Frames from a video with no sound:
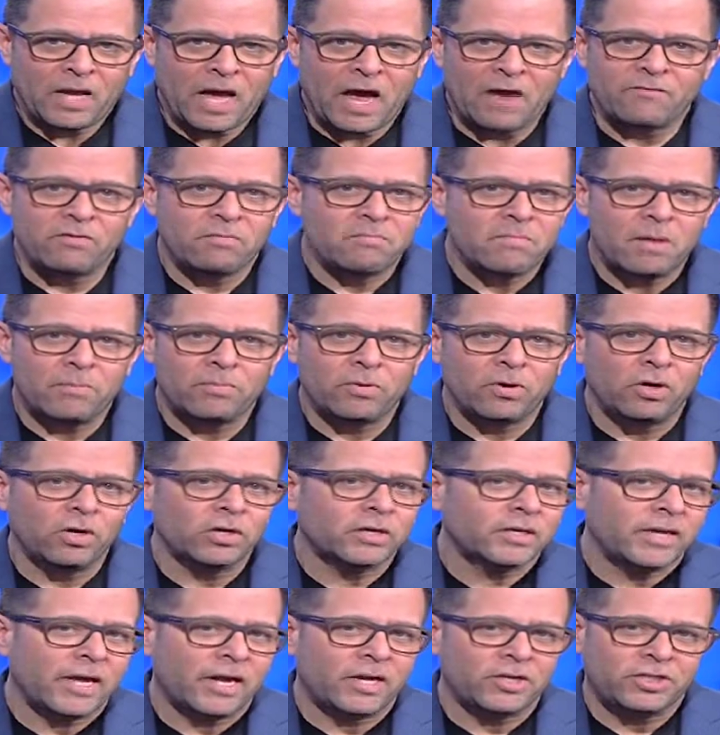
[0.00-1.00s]
I remember
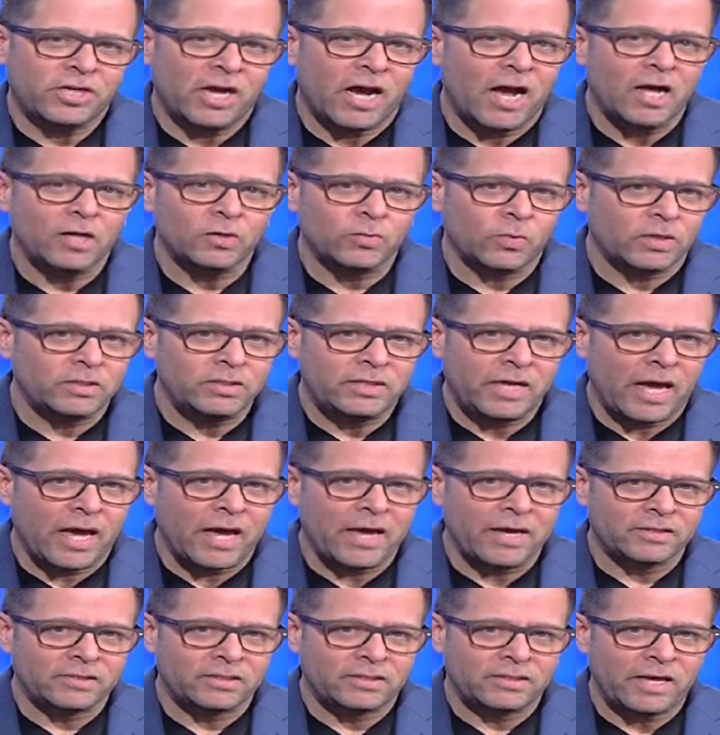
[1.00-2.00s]
looking at a child one
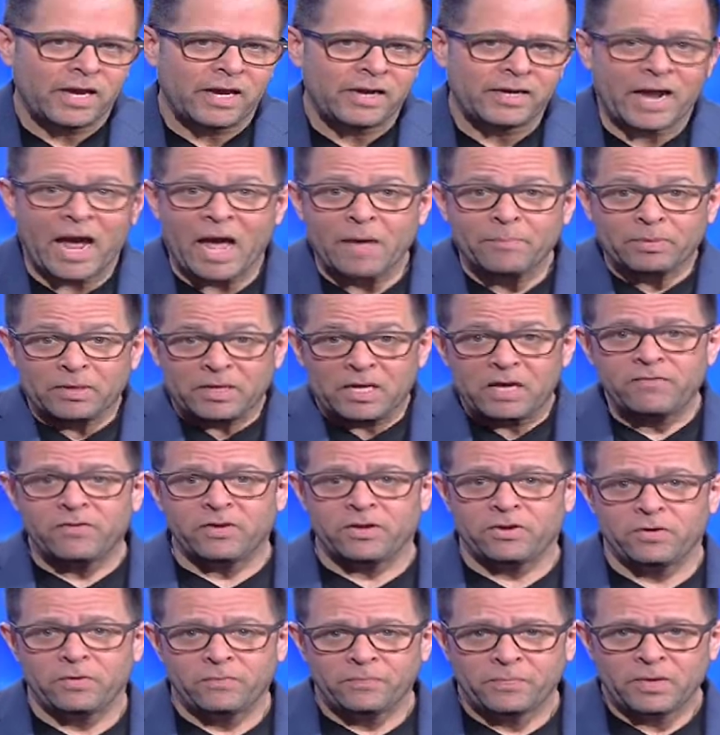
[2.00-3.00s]
day and saying, I believe
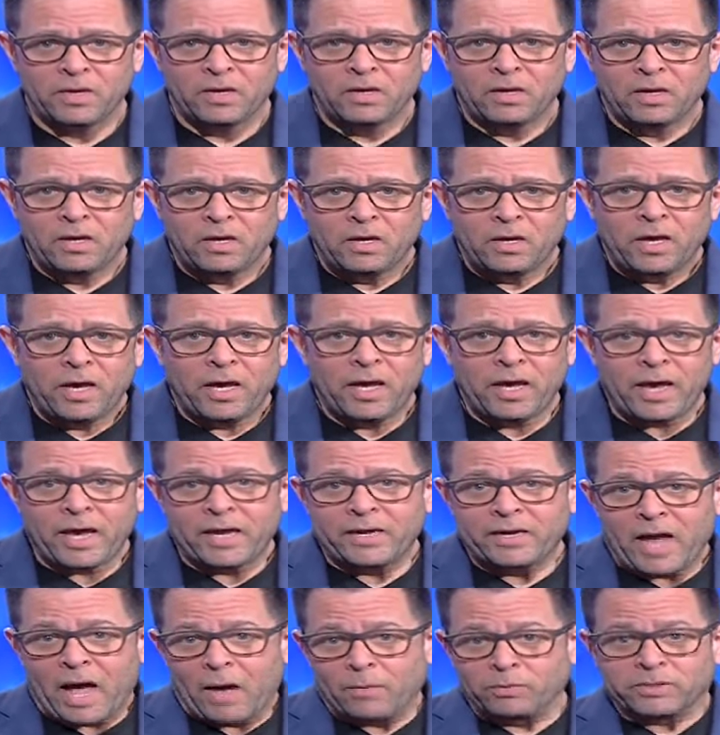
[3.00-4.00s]
in you. And,
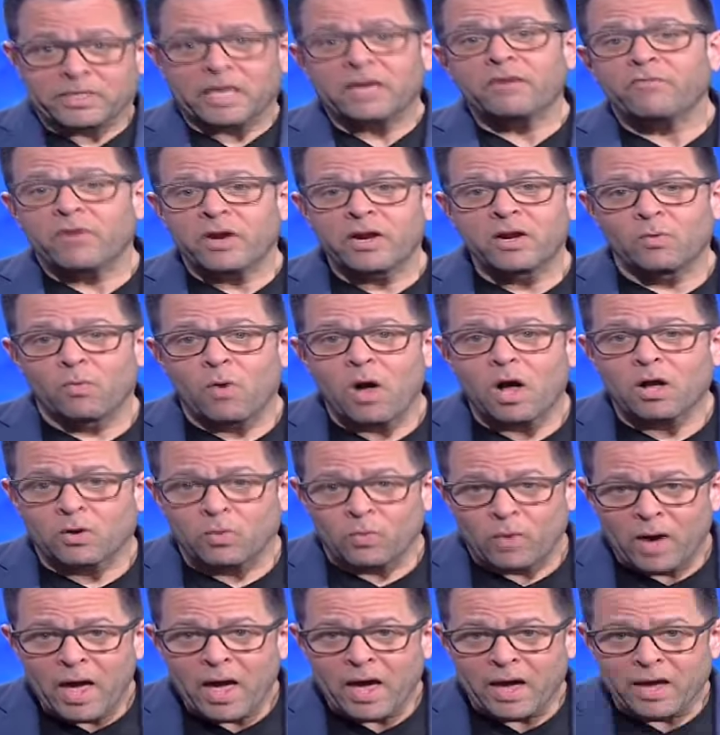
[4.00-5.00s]
and I was getting ready to walk
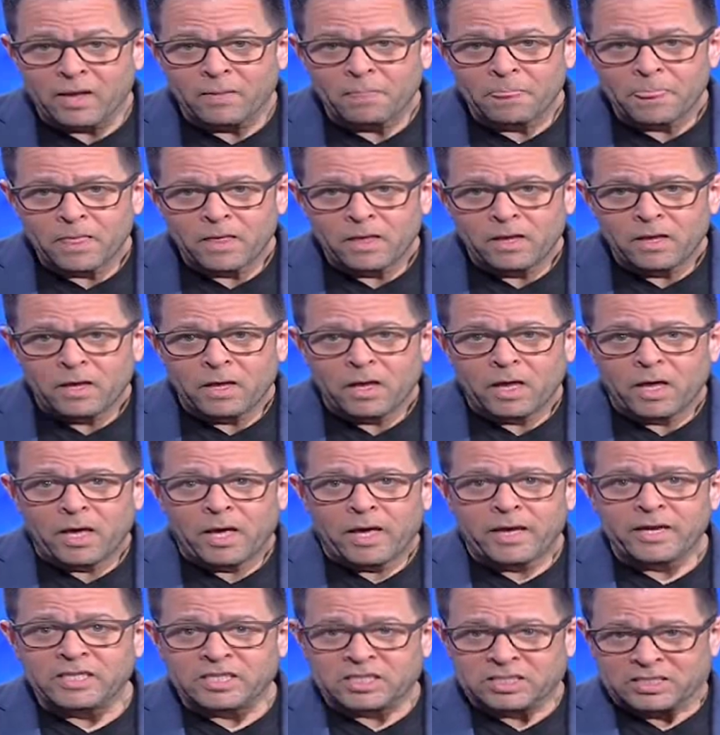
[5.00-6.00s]
away.
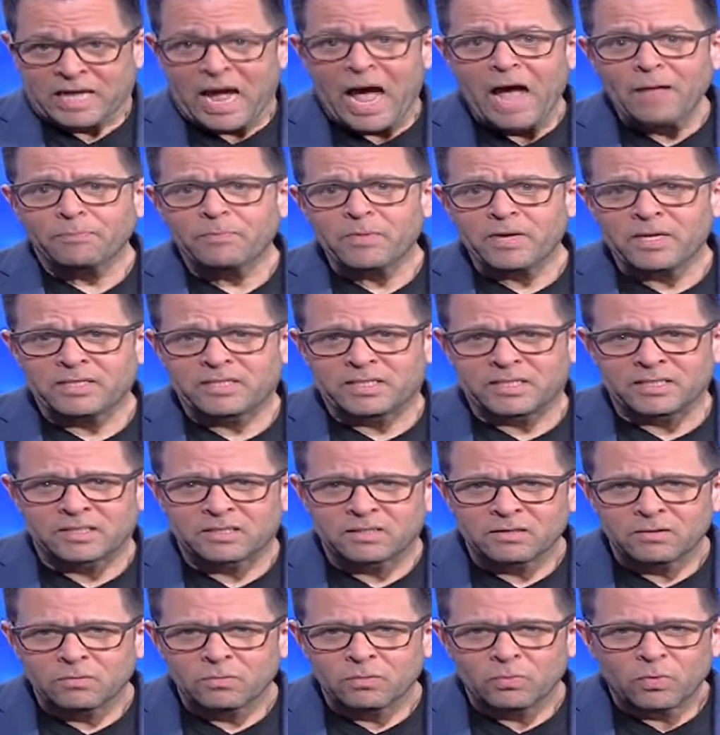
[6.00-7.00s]
And he stopped me. He
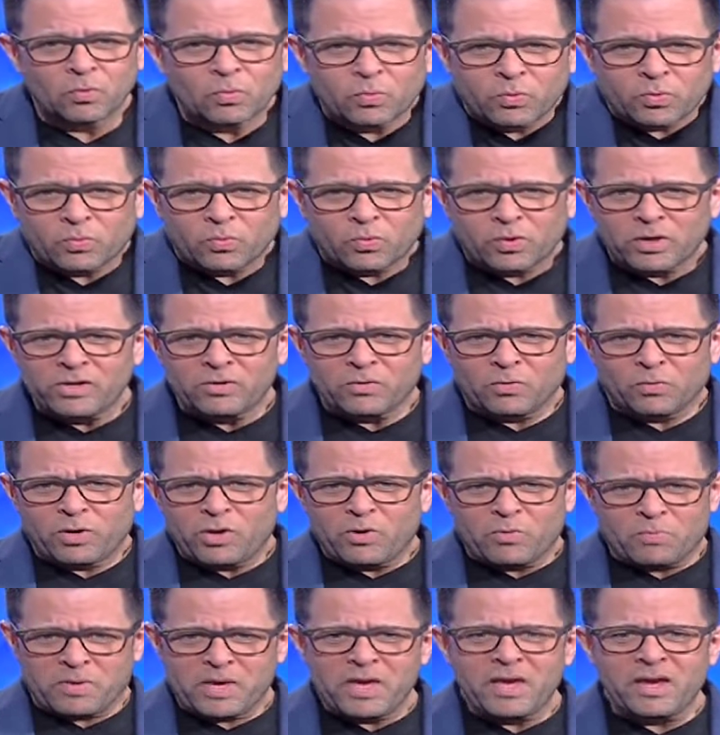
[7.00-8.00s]
says, what do, you, what
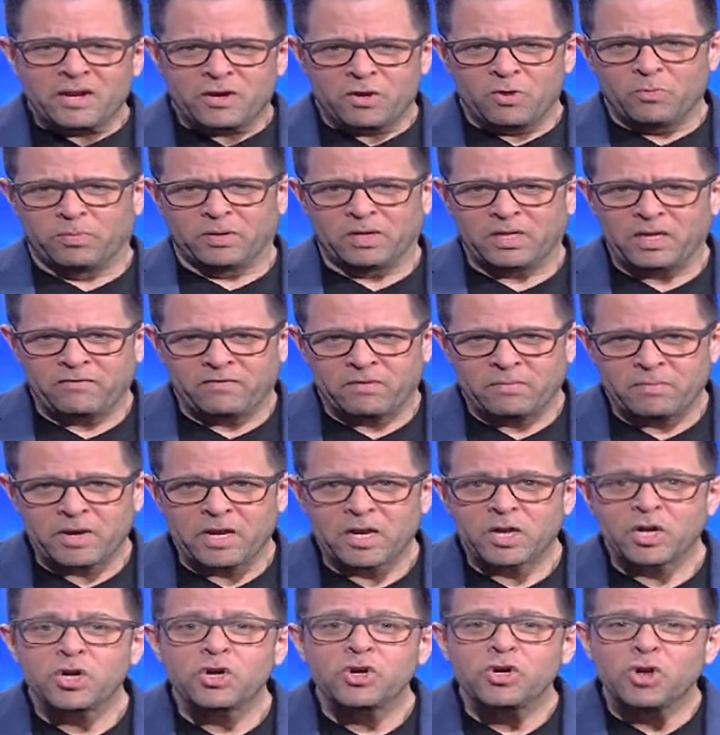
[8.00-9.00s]
do you mean you believe in
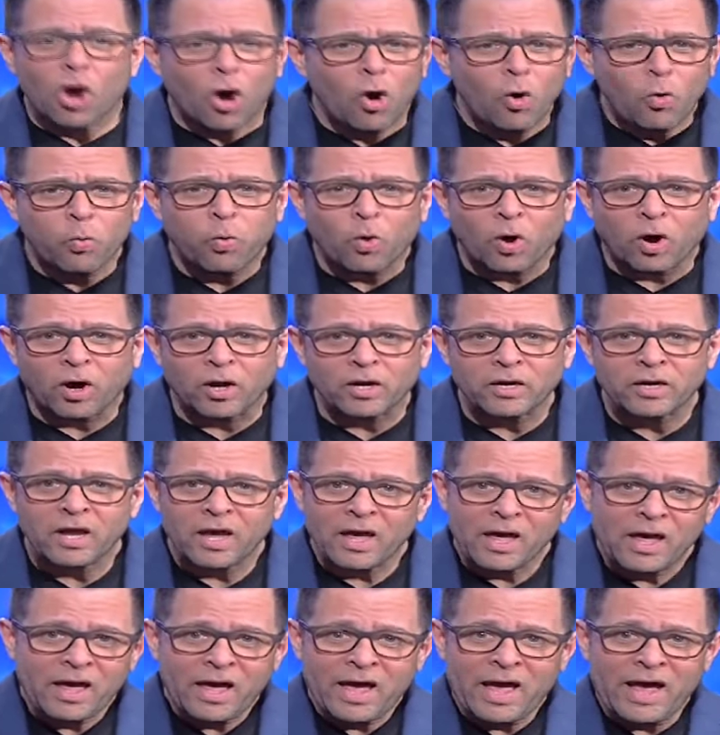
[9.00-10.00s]
me? No one
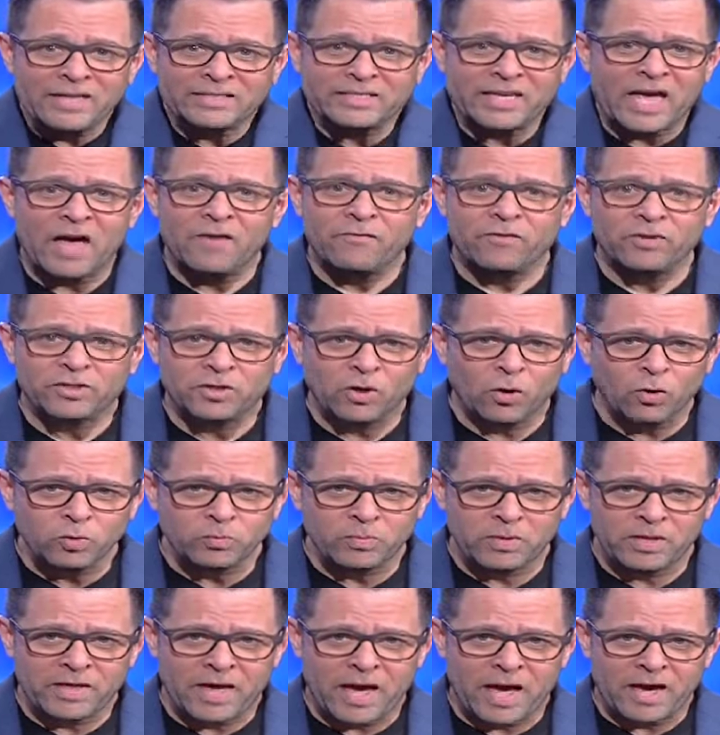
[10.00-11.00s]
has ever
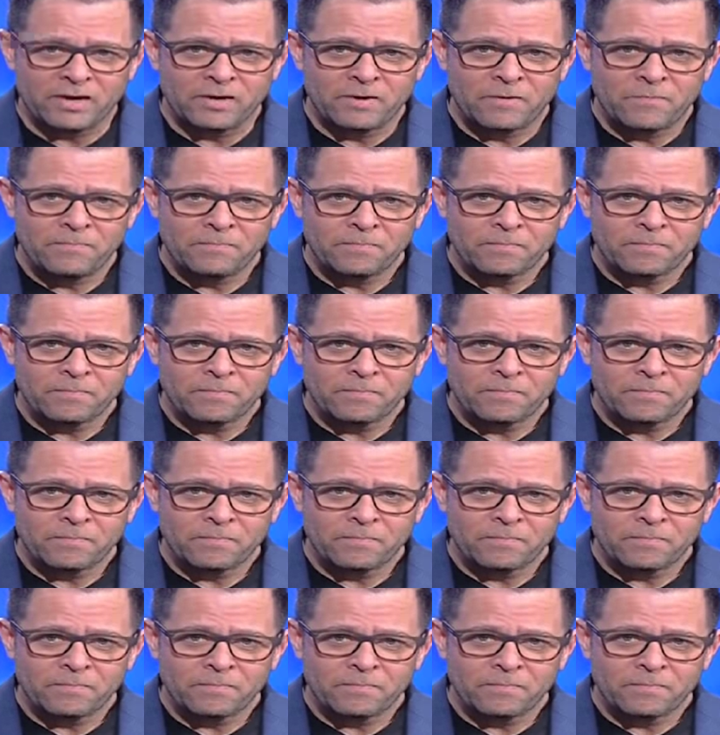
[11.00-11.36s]
told me that.